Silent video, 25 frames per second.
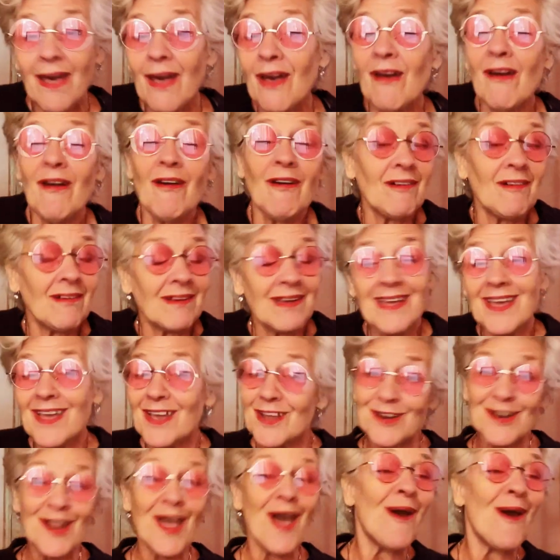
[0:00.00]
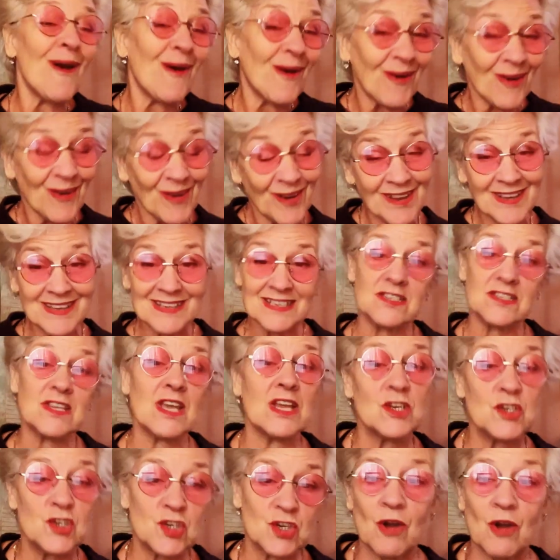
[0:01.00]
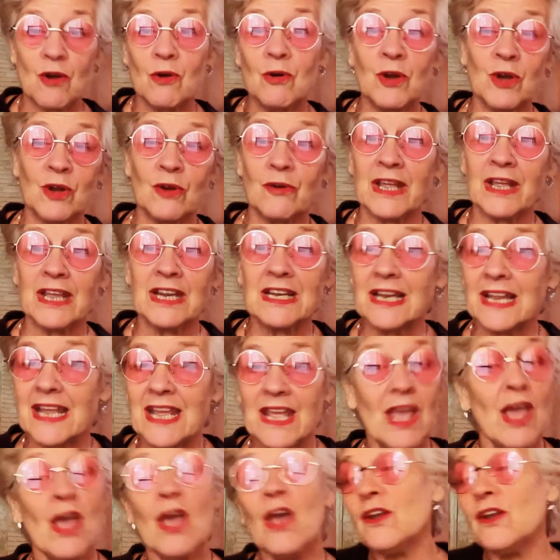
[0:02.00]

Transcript: "Oh, no," said Cho hurriedly.